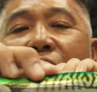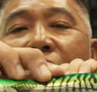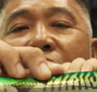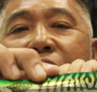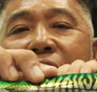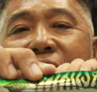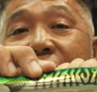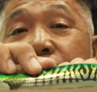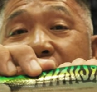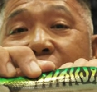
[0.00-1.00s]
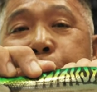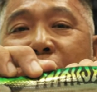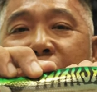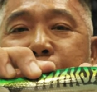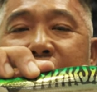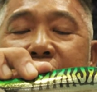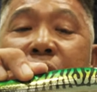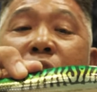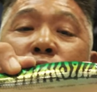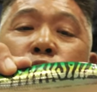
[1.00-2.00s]
one ninety-five millimeter
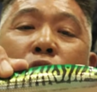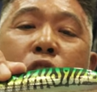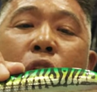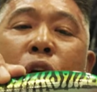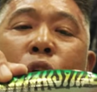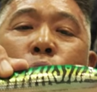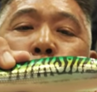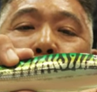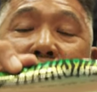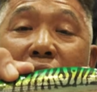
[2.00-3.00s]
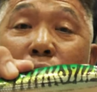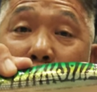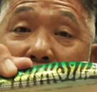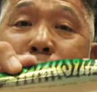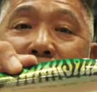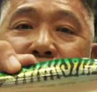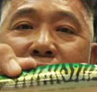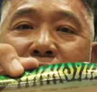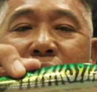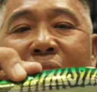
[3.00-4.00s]
for your really, really big
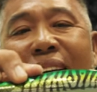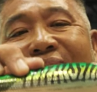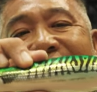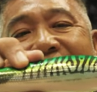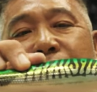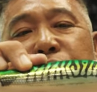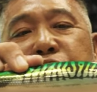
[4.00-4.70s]
fish. Savage